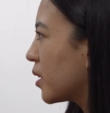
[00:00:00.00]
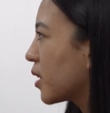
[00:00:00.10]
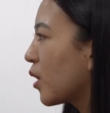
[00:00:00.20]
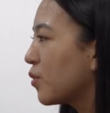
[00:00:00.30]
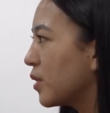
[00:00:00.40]

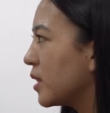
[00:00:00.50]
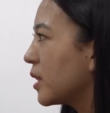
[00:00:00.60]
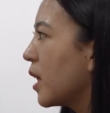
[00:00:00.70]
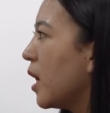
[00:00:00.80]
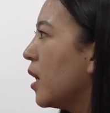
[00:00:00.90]

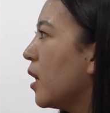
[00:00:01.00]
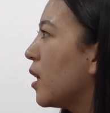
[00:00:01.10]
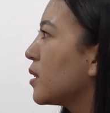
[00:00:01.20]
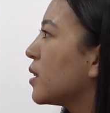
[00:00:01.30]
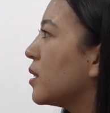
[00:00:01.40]
crowdfunding
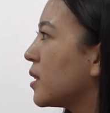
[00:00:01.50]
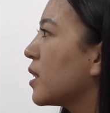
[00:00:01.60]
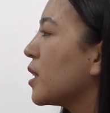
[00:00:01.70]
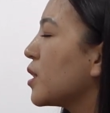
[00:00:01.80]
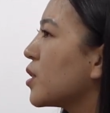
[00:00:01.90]
under this
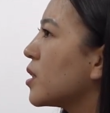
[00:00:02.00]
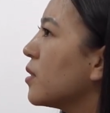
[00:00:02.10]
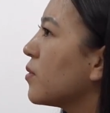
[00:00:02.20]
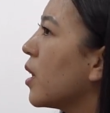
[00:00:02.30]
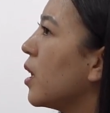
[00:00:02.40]
initiative.